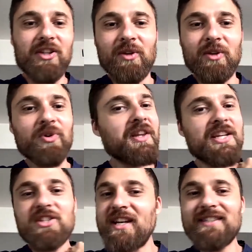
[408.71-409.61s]
you really
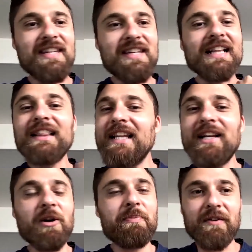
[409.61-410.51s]
just need a
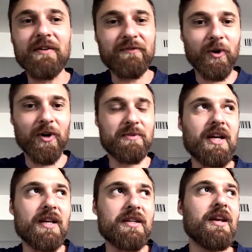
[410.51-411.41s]
little bit of force
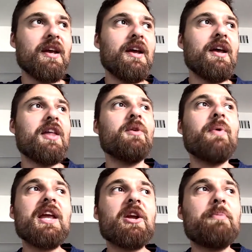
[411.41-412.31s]
because the
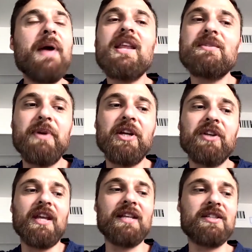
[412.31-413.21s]
way your pen is
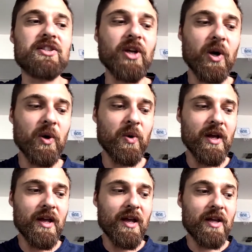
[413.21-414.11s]
built, it's so
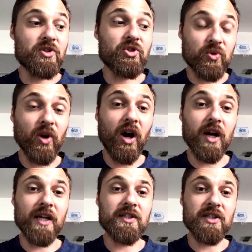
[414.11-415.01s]

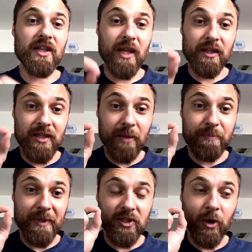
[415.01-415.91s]
strong and the tip
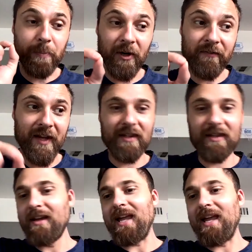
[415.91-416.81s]
is so perfect,
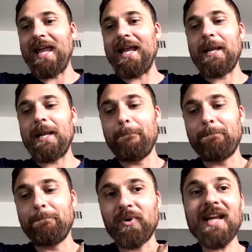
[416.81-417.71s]
it
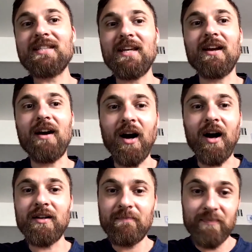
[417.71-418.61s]
breaks it
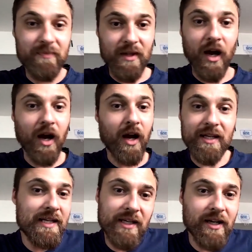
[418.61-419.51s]
on
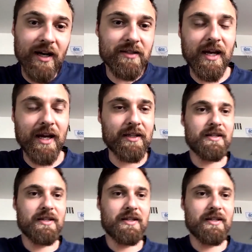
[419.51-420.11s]
easy contact.